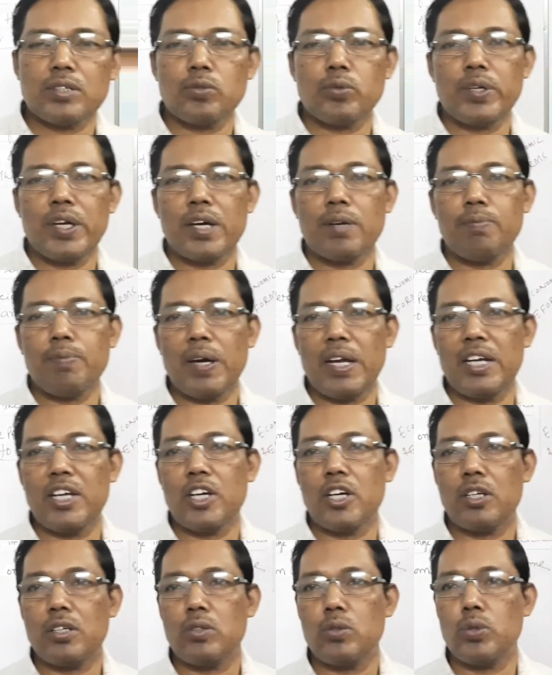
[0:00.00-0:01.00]
we are
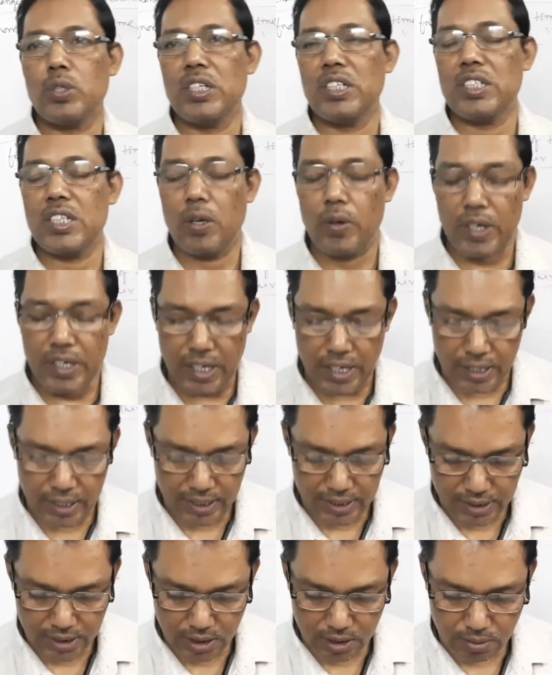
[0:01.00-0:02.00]
failure to reach our
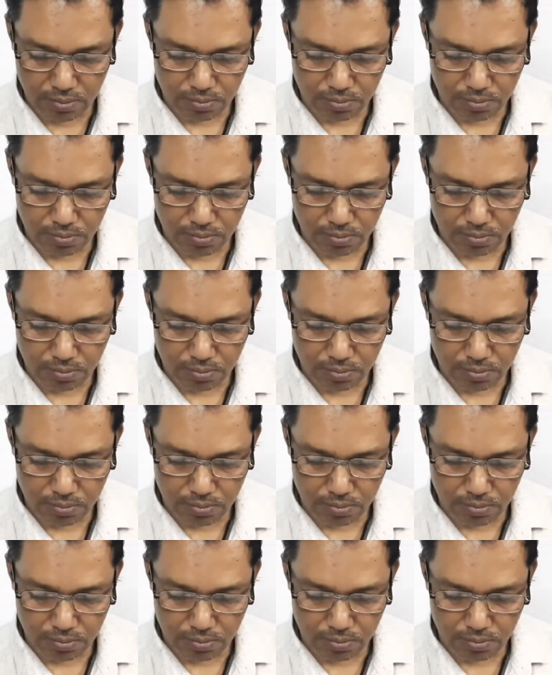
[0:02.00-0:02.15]
targets.